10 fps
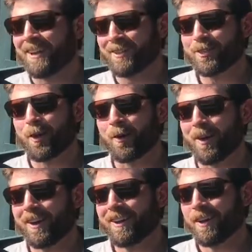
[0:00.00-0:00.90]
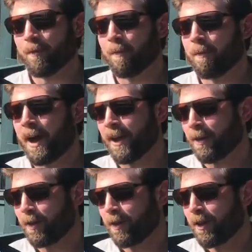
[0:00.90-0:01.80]
So, my
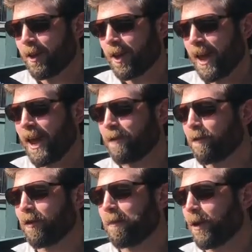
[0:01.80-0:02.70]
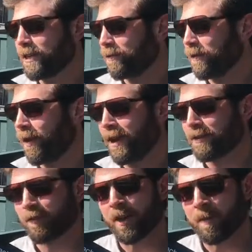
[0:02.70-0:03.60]
handful of points of advice
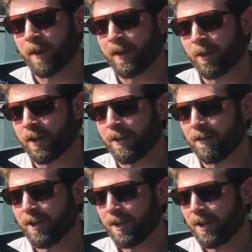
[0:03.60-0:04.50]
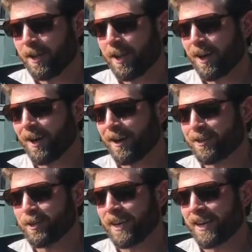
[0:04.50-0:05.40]
for anybody looking
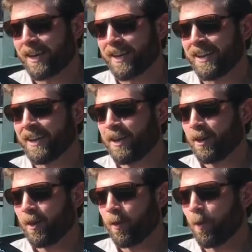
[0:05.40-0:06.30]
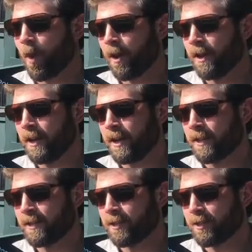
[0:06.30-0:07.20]
to get in. One
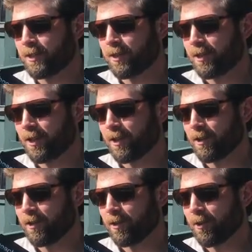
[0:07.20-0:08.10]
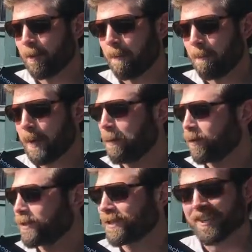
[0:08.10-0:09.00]
is be
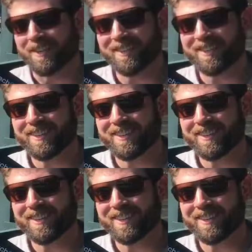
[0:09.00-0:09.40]
persistent.